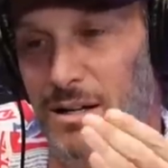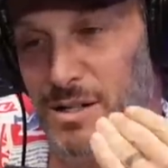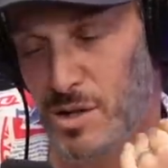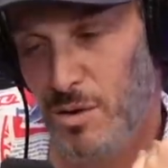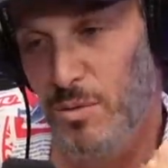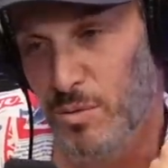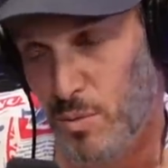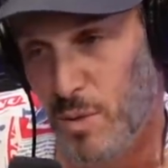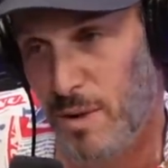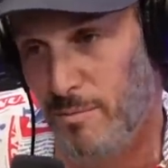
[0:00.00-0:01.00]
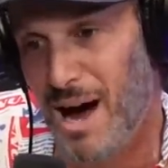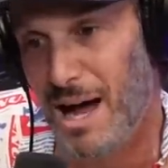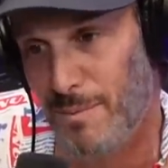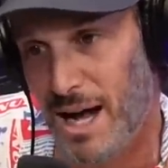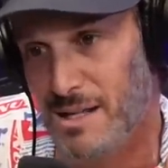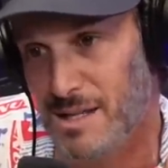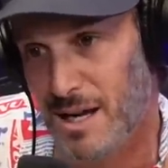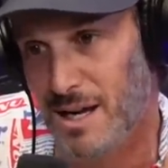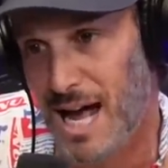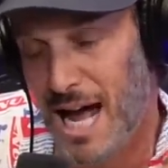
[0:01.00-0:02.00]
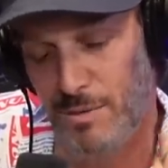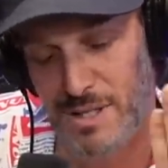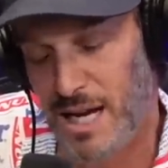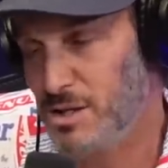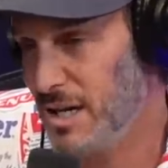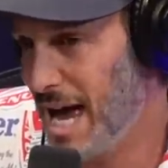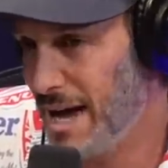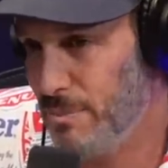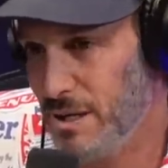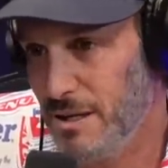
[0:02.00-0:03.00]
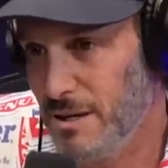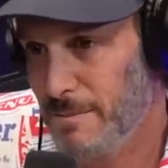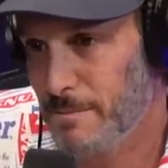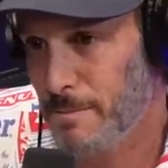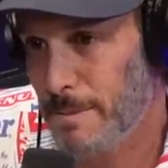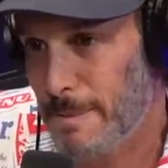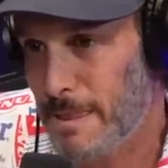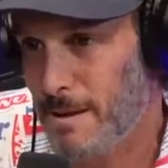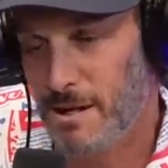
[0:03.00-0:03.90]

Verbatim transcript: So in my mindset, I was actually happy. It's funny.